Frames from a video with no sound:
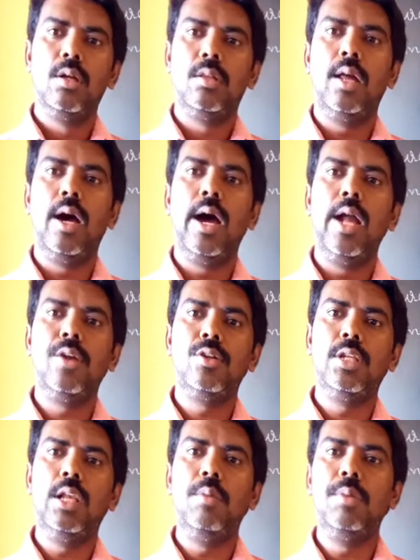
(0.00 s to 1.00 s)
The
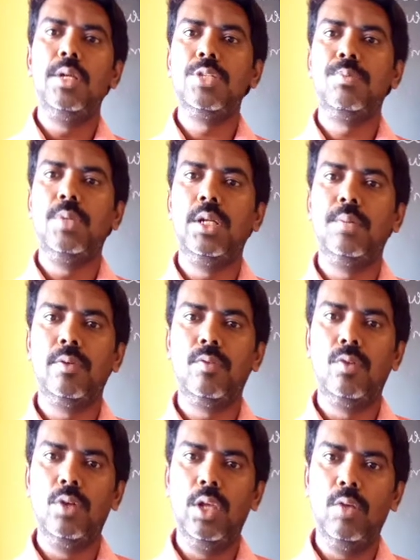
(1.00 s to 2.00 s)
hydrogen element is made up of
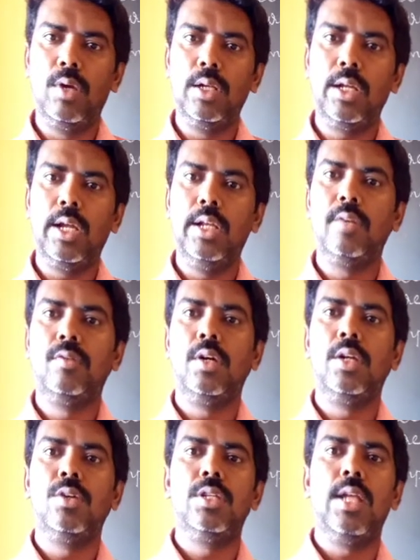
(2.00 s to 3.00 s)
only one kind of
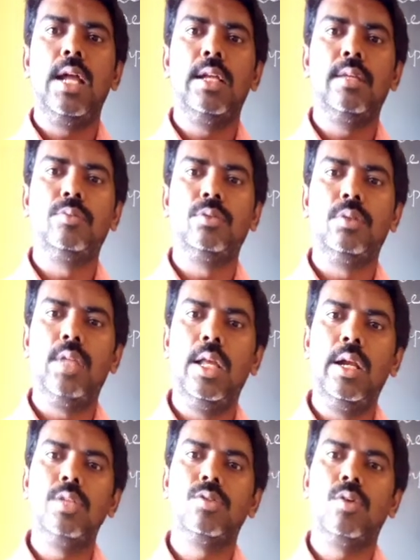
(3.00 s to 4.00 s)
hydrogen atoms. Then
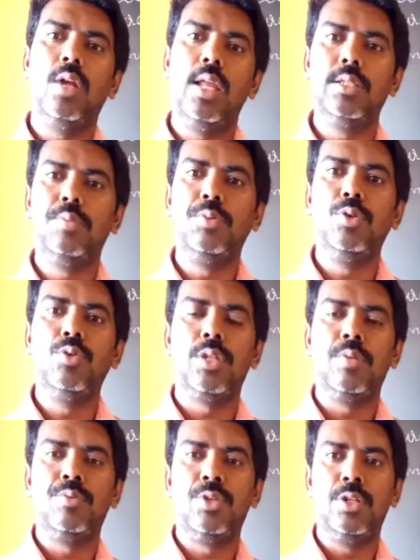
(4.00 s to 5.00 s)
it is called as a pure
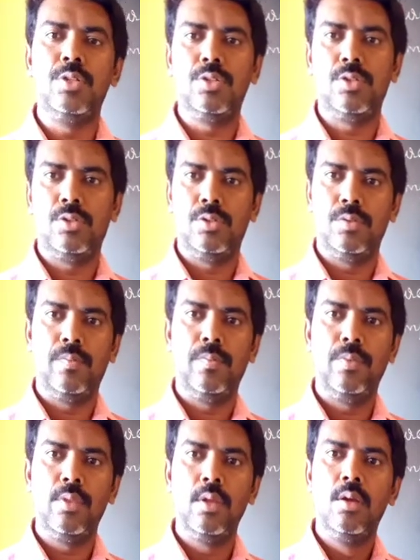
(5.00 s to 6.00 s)
substance.
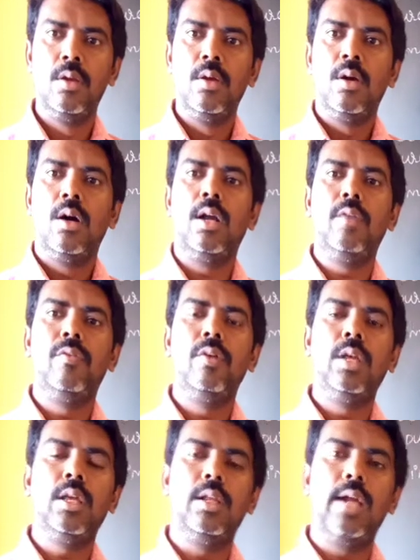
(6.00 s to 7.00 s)
Or if you
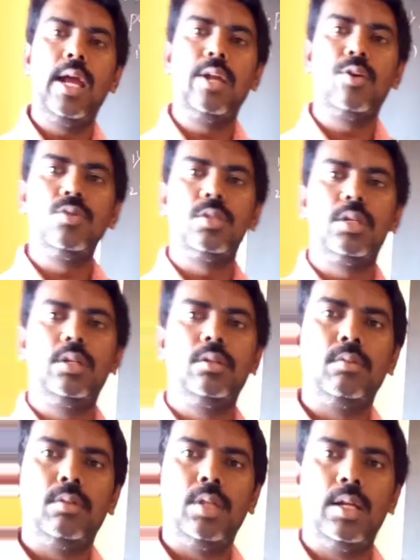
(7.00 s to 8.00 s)
take the
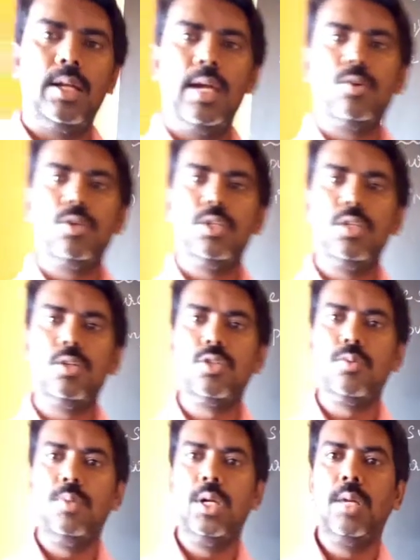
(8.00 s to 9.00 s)
nitrogen is
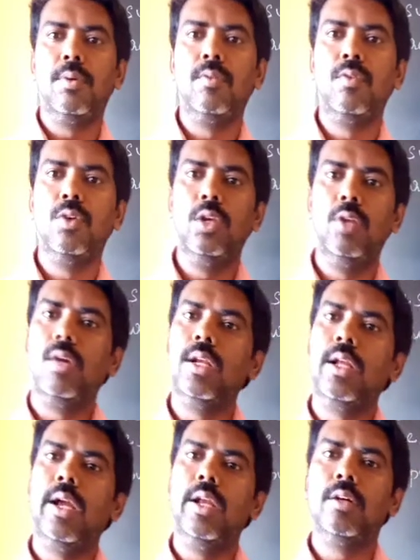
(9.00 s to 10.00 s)
also made up of only
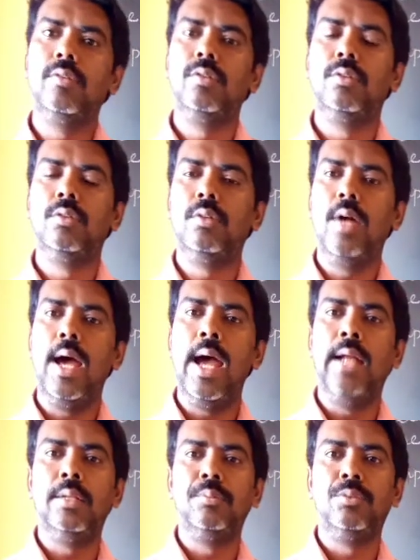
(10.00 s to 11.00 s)
one kind of
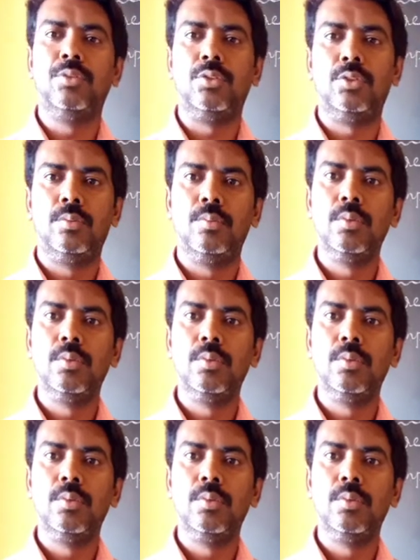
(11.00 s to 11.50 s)
atoms.